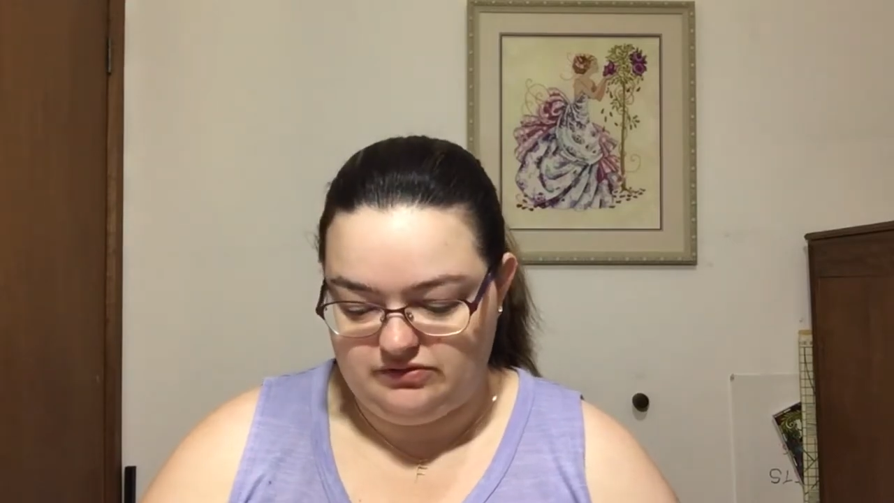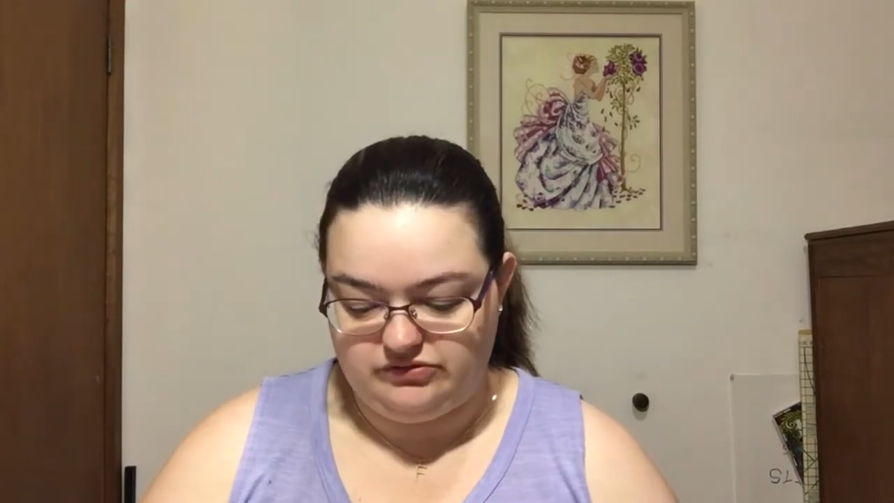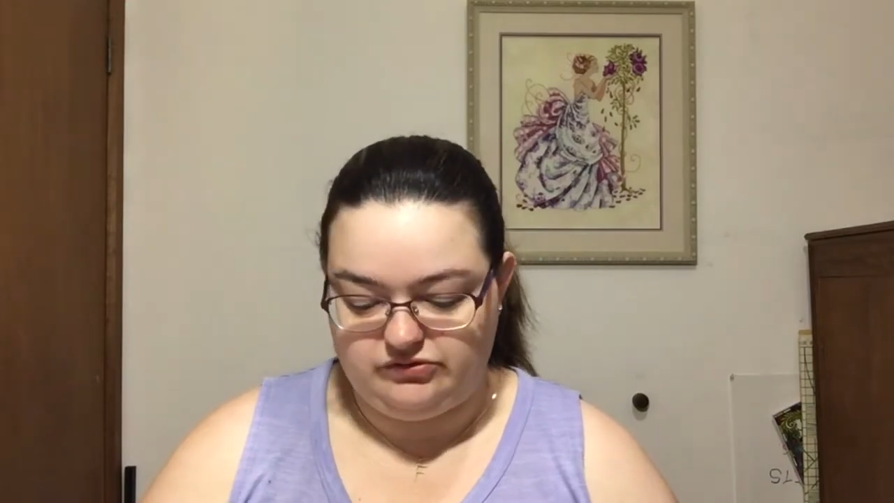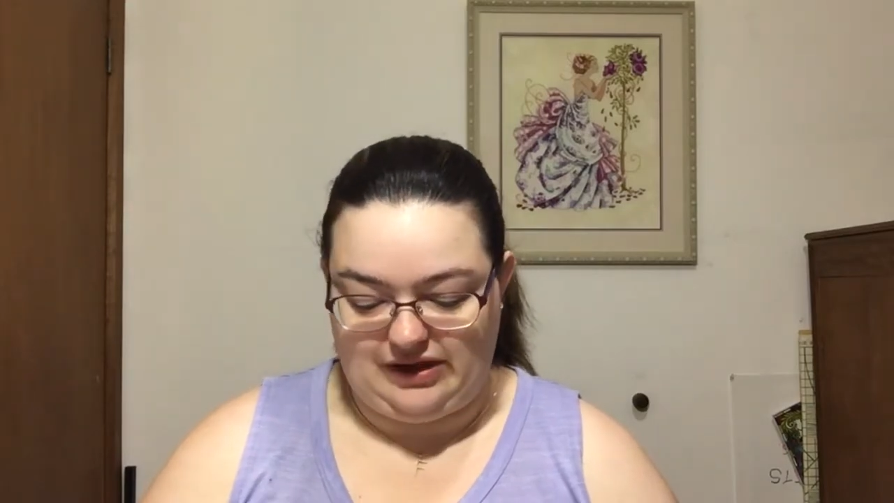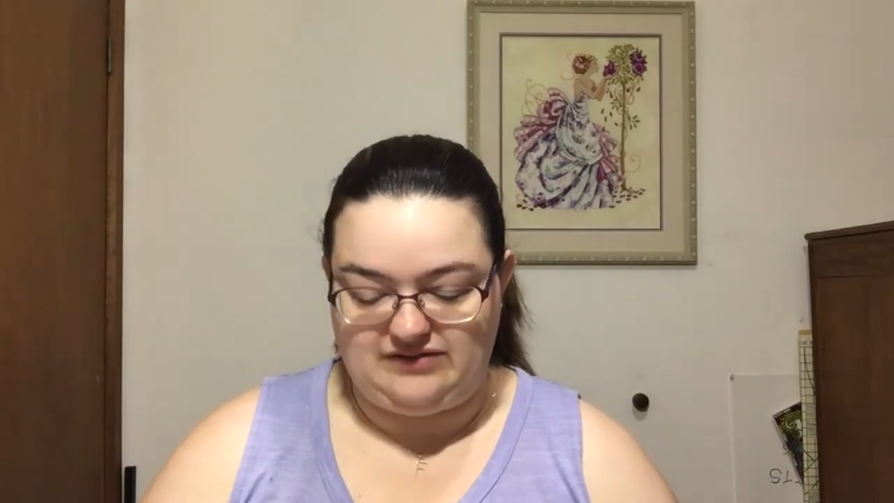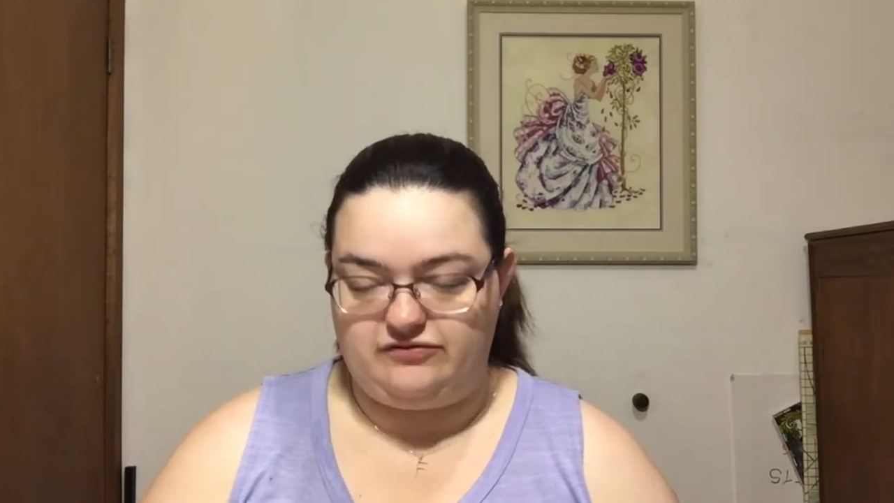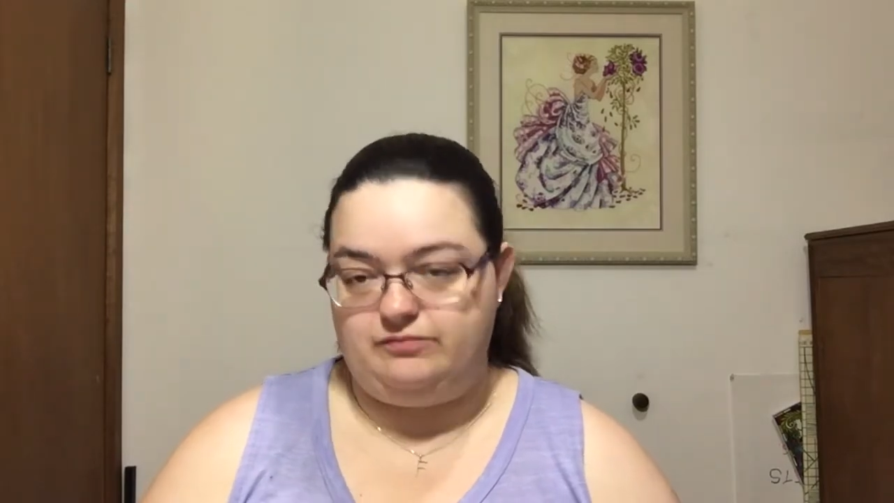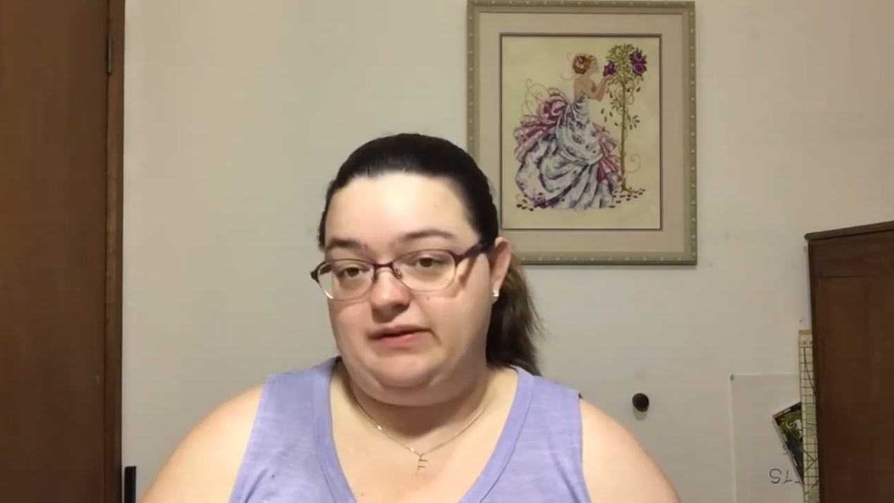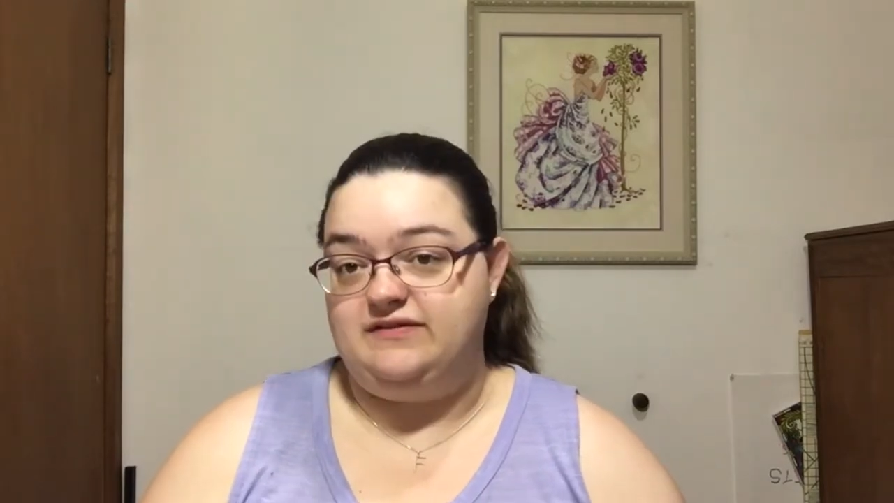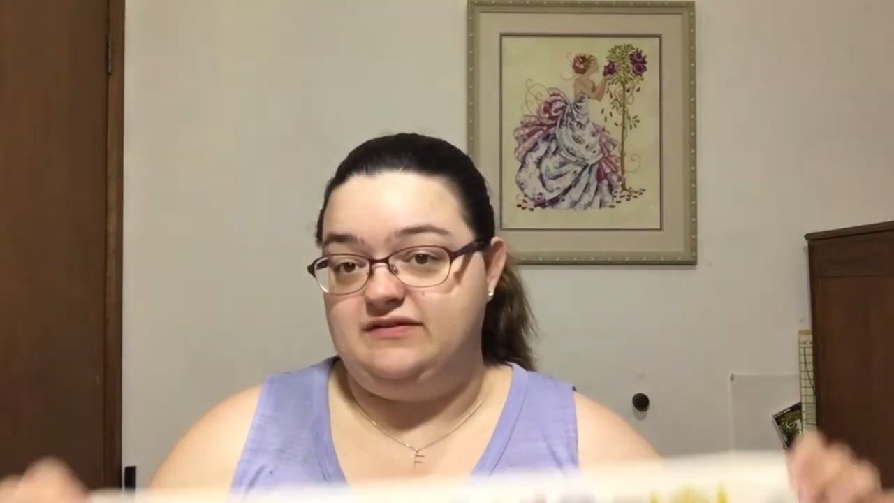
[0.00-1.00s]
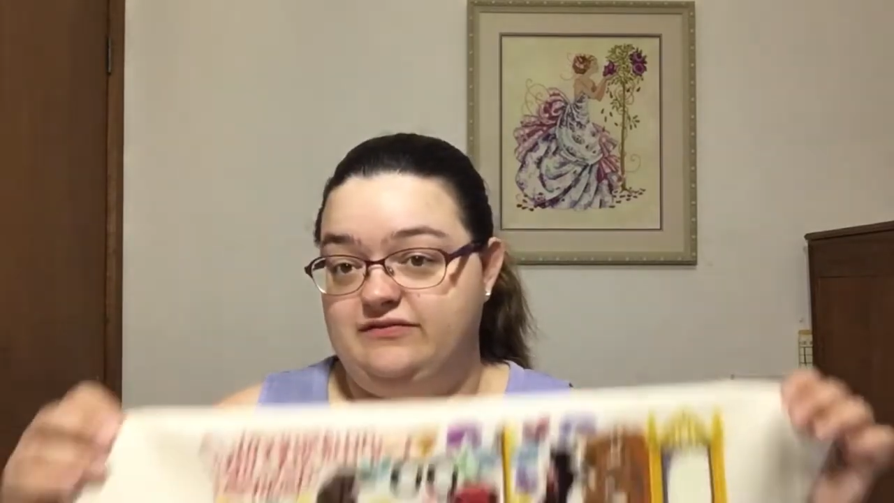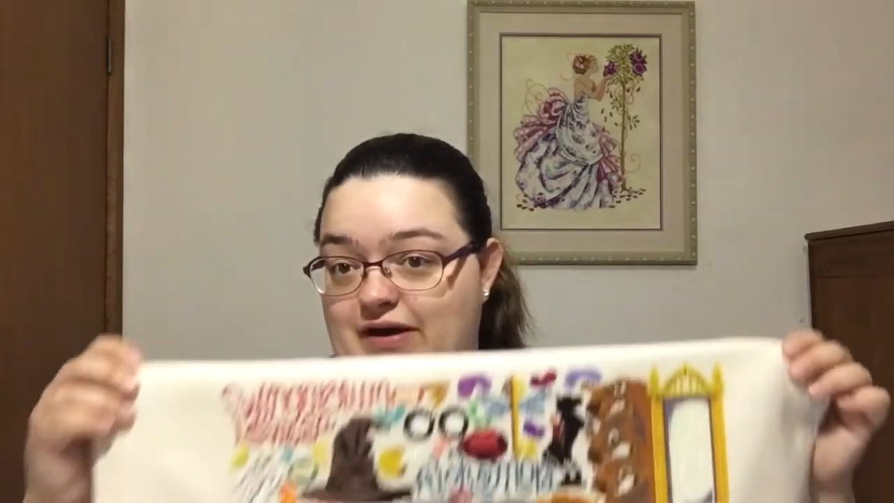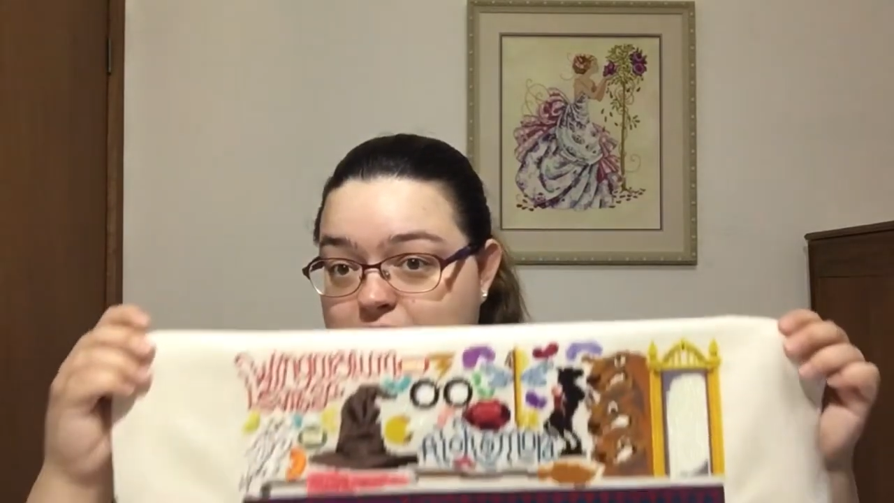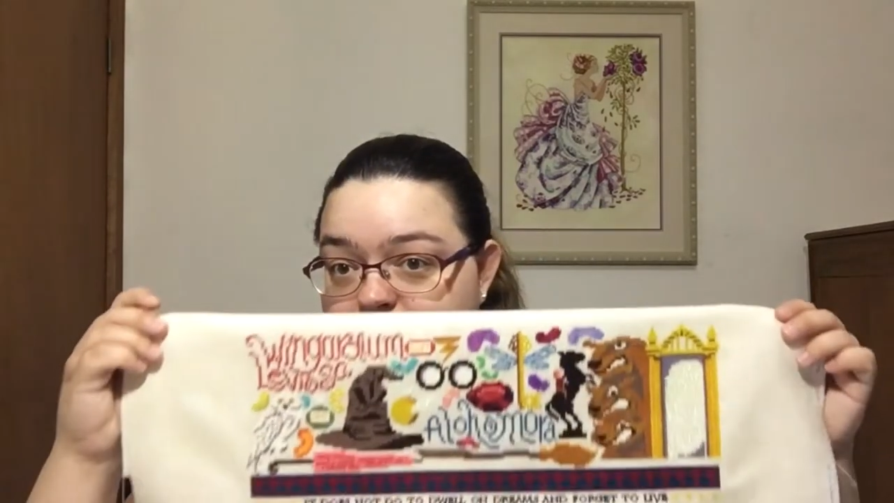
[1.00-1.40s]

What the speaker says: like different pieces of fabric.